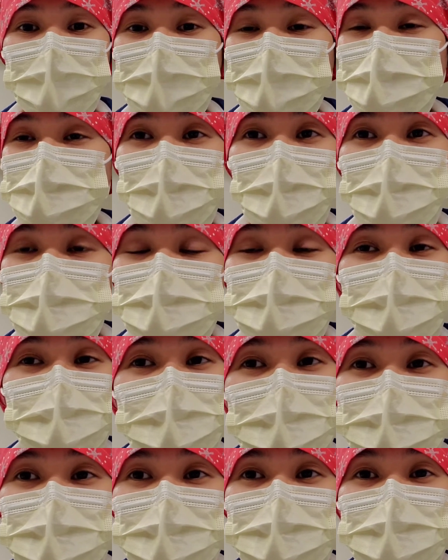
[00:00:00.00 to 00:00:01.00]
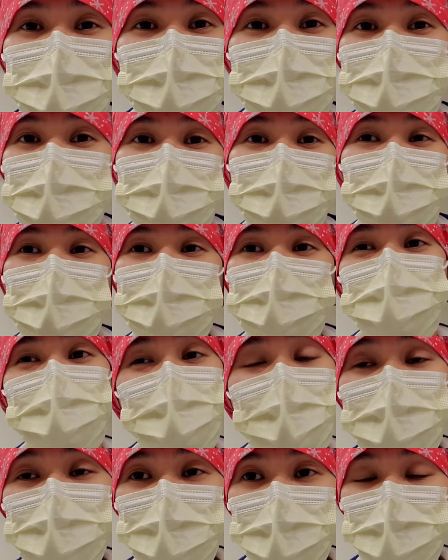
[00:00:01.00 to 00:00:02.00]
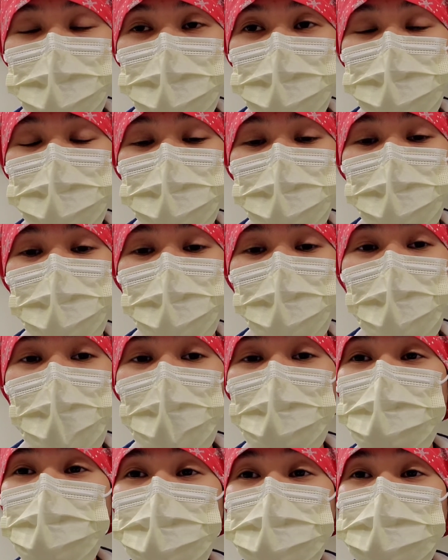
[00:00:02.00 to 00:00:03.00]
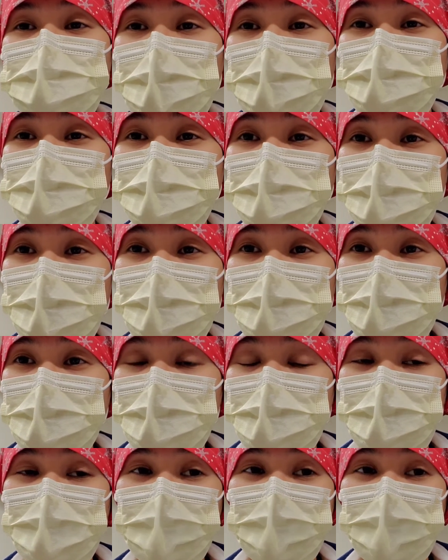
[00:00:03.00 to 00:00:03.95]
it's always so busy, so there's nobody to mentor me. So I wouldn't say I'm good at it.